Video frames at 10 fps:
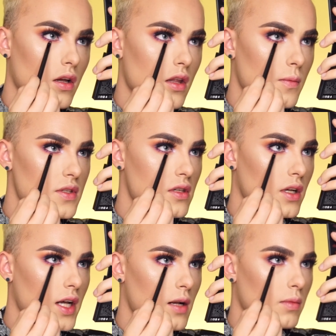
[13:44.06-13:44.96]
And I'm just going
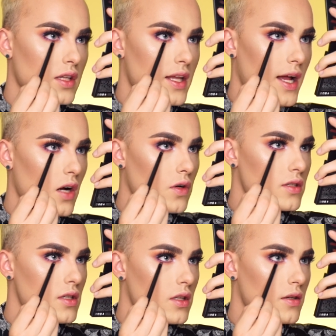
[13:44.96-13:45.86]
to kind of blend that out
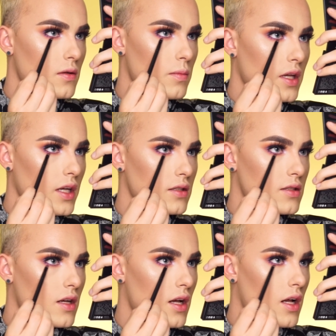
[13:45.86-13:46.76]
just a little
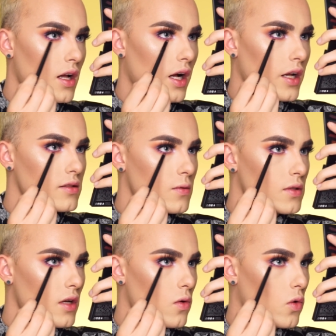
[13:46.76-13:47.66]
bit. I still
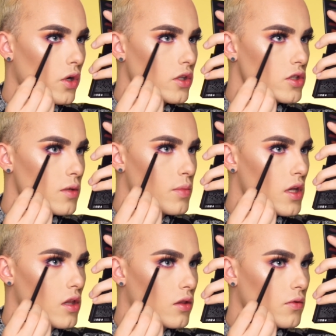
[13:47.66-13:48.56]
want that orange to
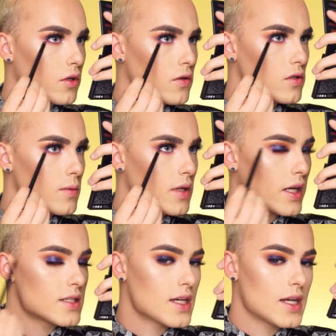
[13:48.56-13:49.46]
peek through, so I'm not
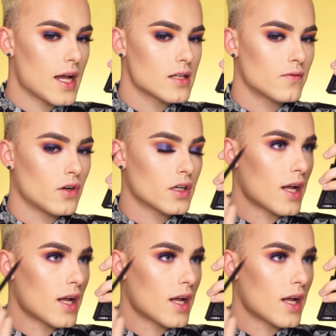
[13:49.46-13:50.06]
going to take it as far